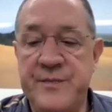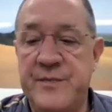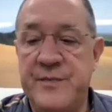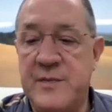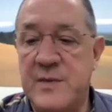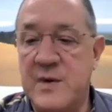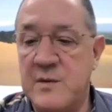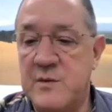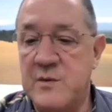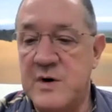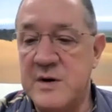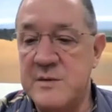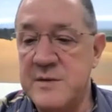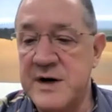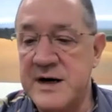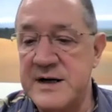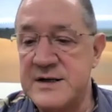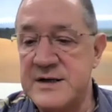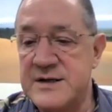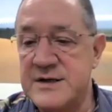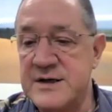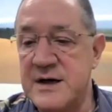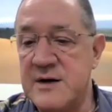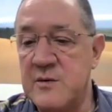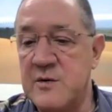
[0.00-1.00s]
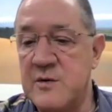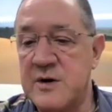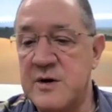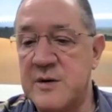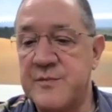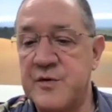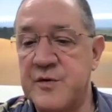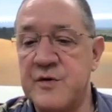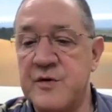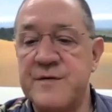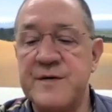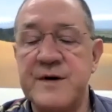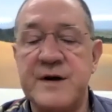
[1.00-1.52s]
one might say, what a
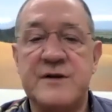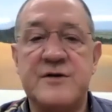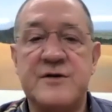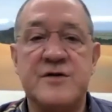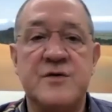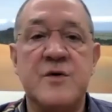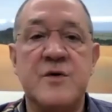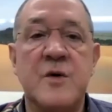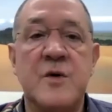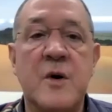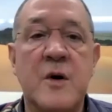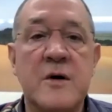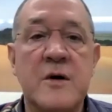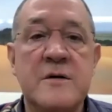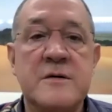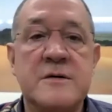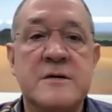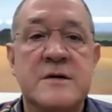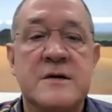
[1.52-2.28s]
perfect tool